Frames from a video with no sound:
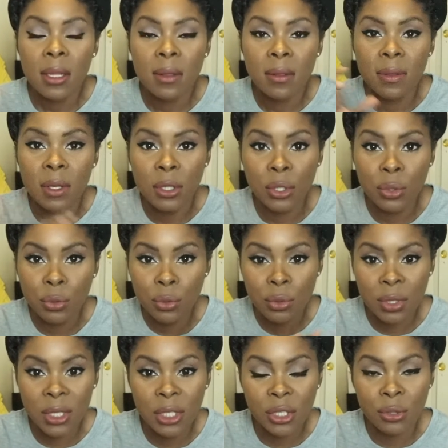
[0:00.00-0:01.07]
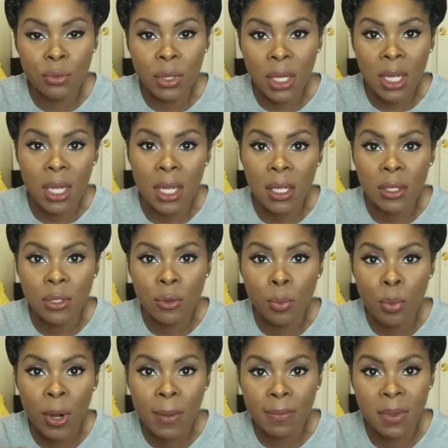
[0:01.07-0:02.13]
The tools that you need to
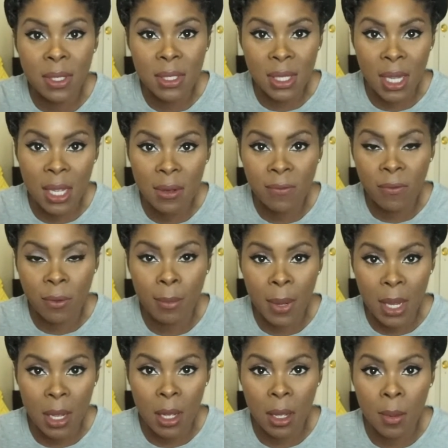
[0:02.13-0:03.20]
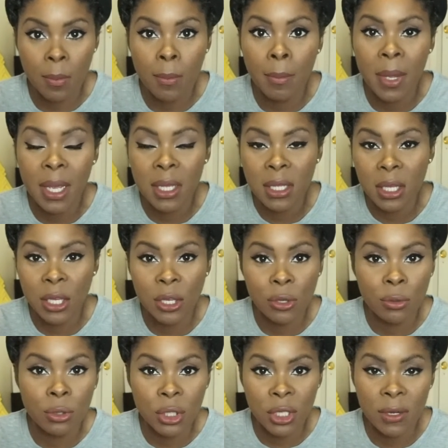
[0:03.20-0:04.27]
prep the skin for makeup makes a
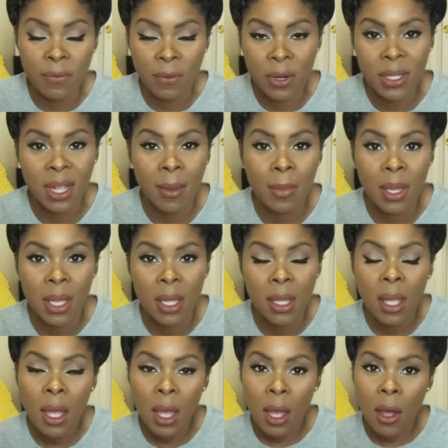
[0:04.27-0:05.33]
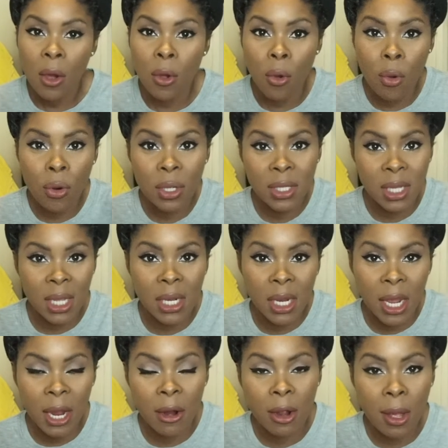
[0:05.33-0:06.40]
huge difference. I mean, of course,
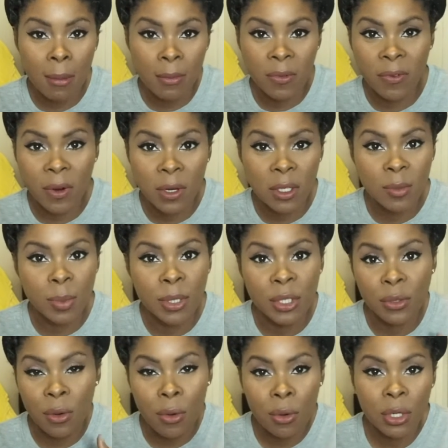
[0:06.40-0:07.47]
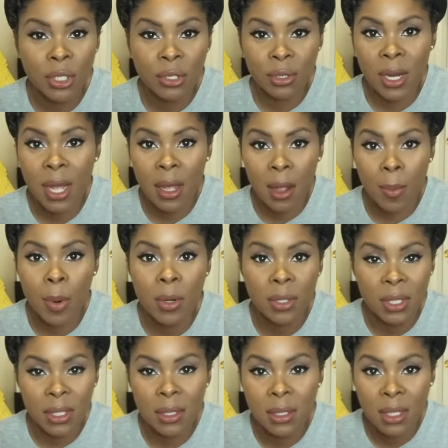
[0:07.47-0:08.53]
skincare comes first, but of course, you're not a
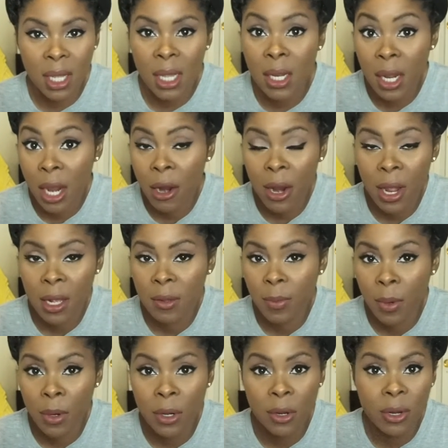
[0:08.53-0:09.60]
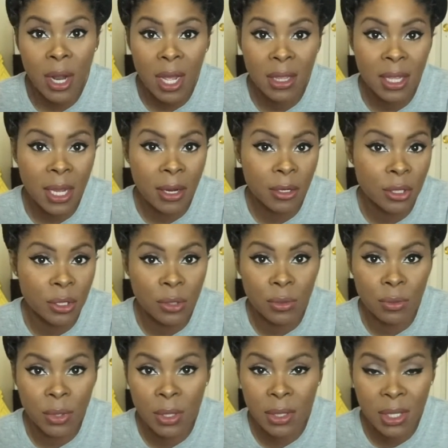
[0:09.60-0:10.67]
person's skincare expert. You're not there to do
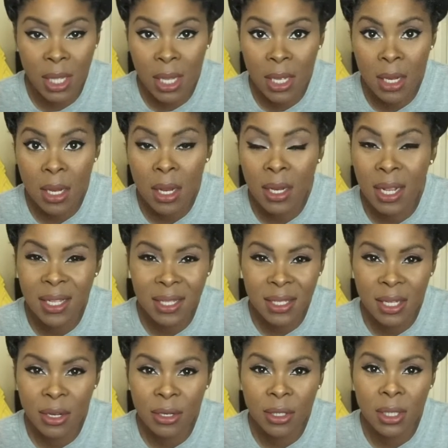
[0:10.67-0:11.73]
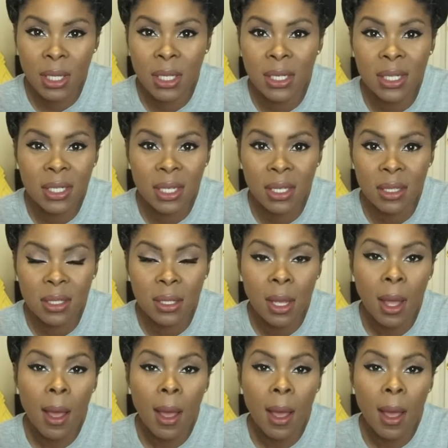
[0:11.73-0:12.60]
their skin necessarily, in a sense.